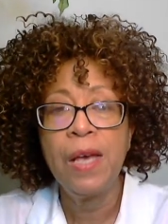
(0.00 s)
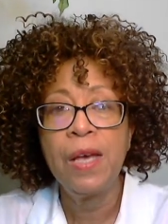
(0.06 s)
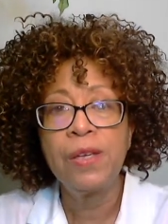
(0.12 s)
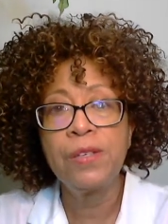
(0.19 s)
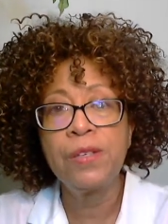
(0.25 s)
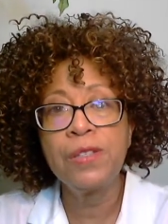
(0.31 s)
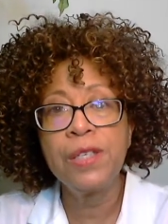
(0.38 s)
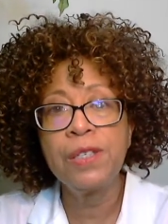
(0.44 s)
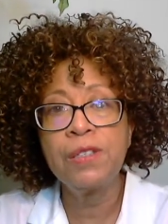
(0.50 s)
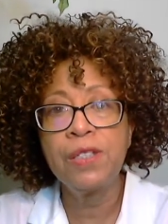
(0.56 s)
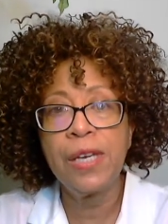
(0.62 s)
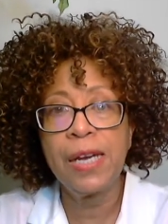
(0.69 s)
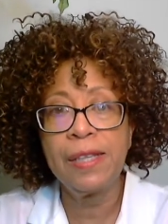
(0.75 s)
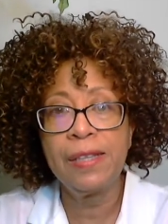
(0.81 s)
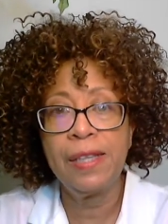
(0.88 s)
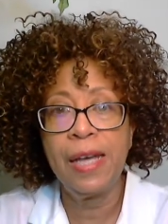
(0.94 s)
So just
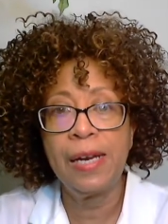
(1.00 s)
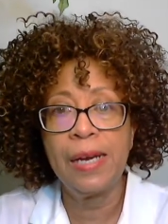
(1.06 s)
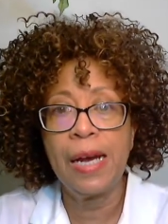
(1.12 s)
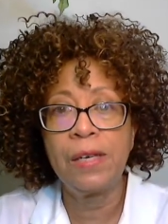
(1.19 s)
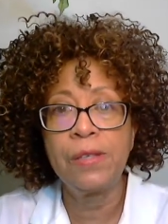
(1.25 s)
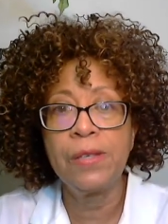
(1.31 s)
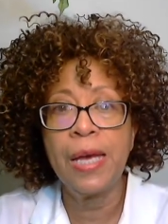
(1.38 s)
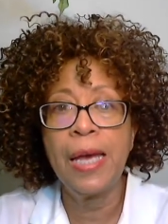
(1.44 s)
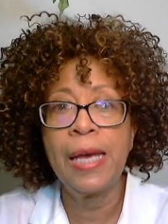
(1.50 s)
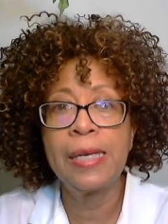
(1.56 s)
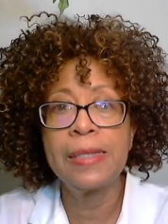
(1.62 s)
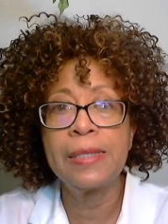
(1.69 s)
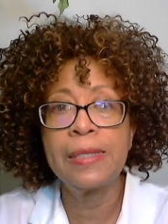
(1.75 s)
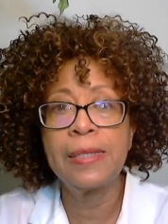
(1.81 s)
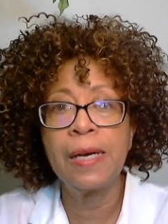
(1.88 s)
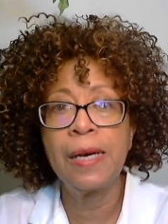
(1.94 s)
check that out
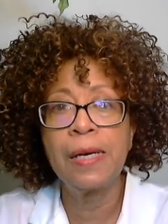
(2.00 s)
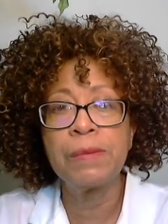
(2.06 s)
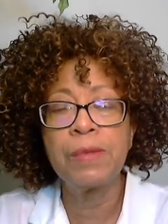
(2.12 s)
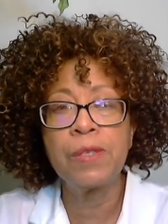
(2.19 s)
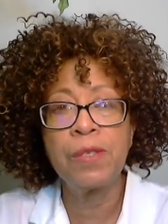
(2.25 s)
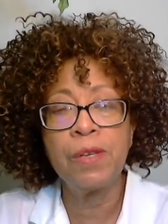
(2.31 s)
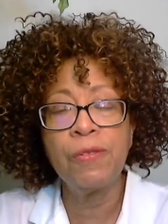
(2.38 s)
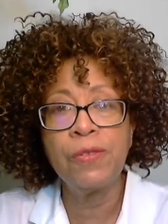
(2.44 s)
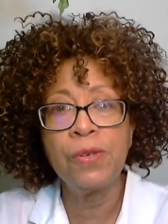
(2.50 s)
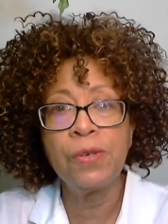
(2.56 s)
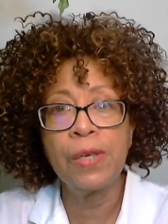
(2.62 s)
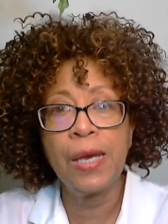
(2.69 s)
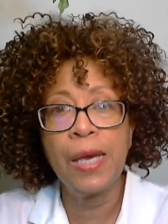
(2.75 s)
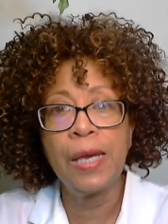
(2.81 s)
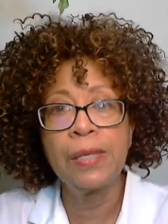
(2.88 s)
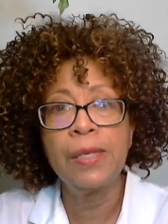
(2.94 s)
and see if you
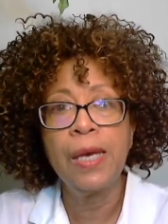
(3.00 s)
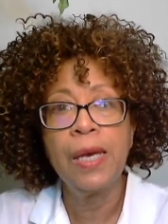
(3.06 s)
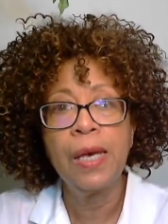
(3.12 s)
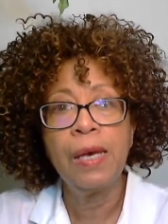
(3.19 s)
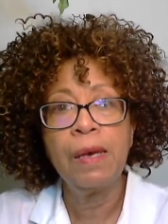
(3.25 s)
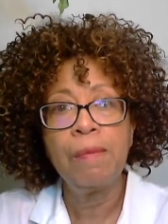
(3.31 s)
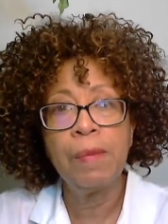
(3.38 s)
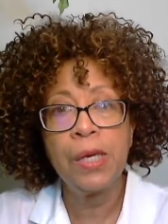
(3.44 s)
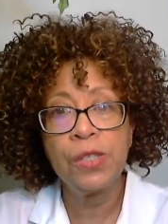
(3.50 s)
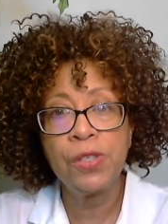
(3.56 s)
can make